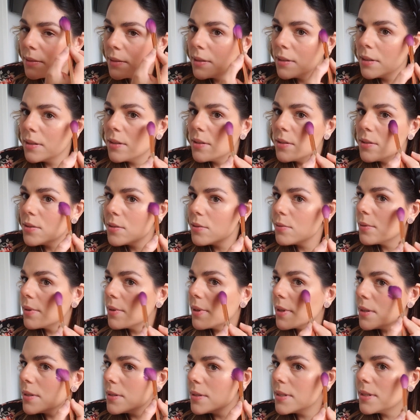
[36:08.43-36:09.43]
So you
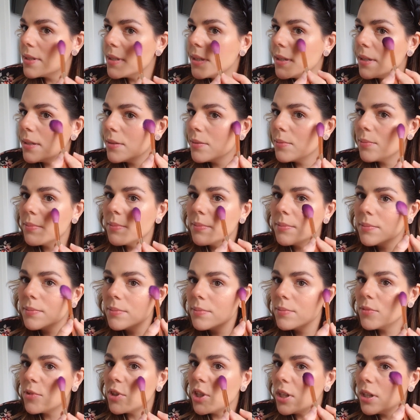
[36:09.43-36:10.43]
can see,
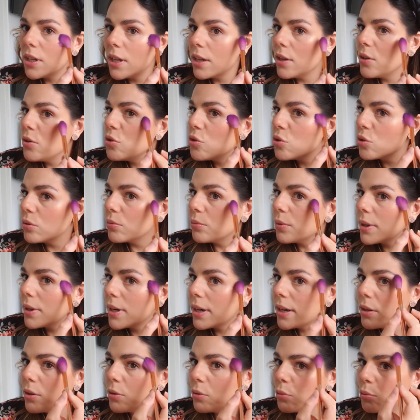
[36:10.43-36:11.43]
Jade Angel, what
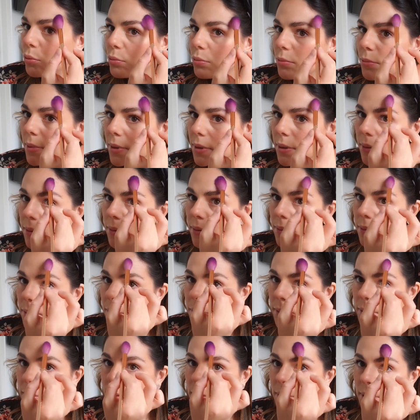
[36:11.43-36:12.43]
are you doing?
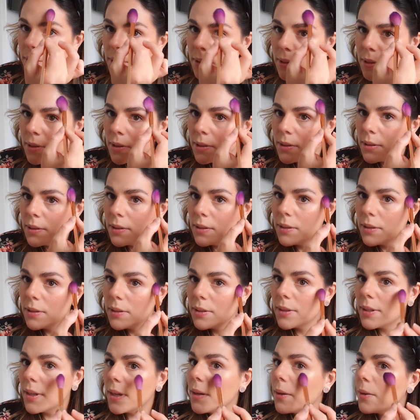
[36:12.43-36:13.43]

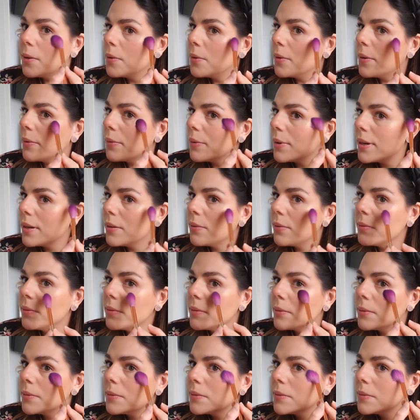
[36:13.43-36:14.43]
You can go
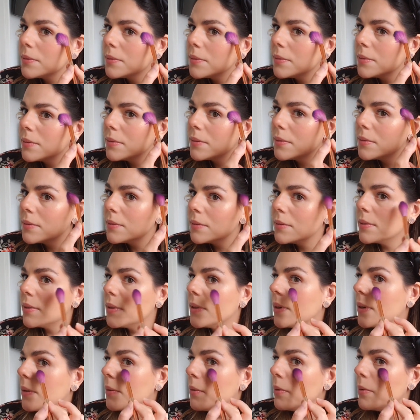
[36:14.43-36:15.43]
around.
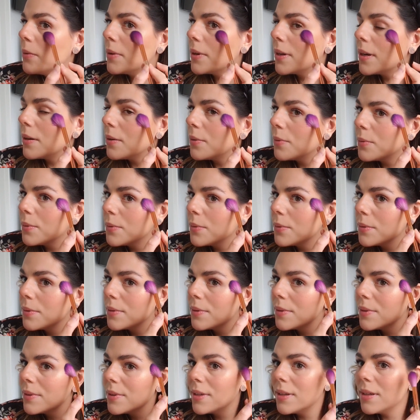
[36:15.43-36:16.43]
Oh, look how
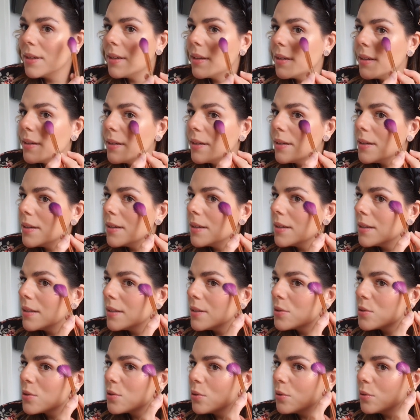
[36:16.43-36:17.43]

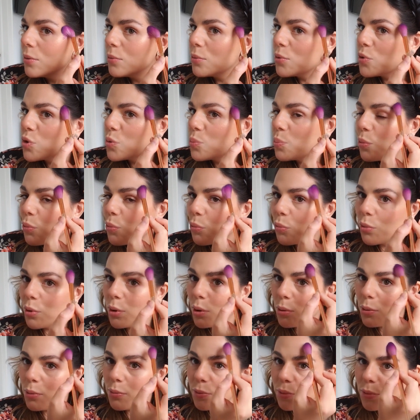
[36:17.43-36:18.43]
it's called Smooth
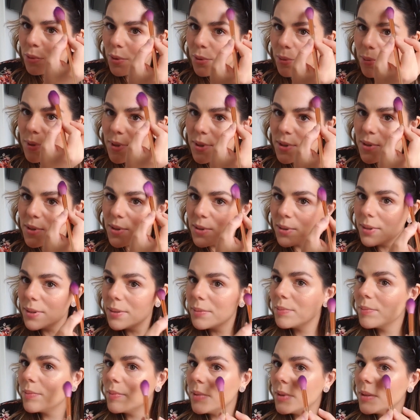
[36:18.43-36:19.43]
Glow for a reason, huh?
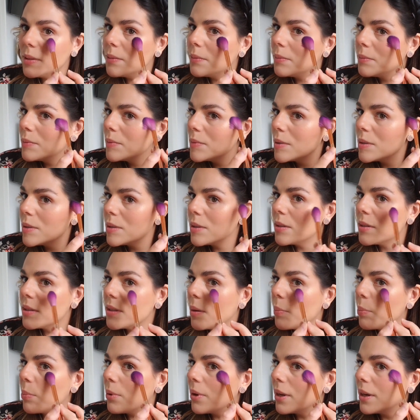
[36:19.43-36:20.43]
It's
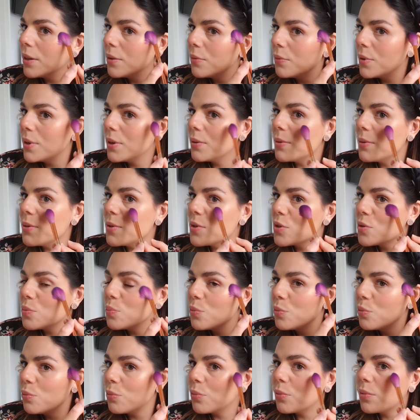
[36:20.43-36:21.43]
applied very
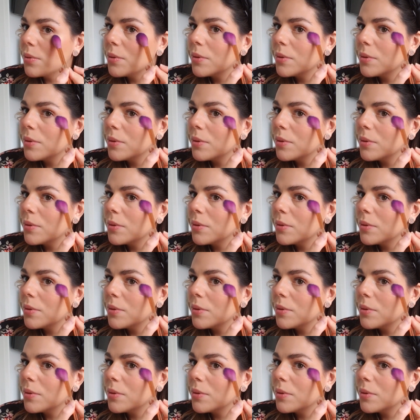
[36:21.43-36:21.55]
smooth.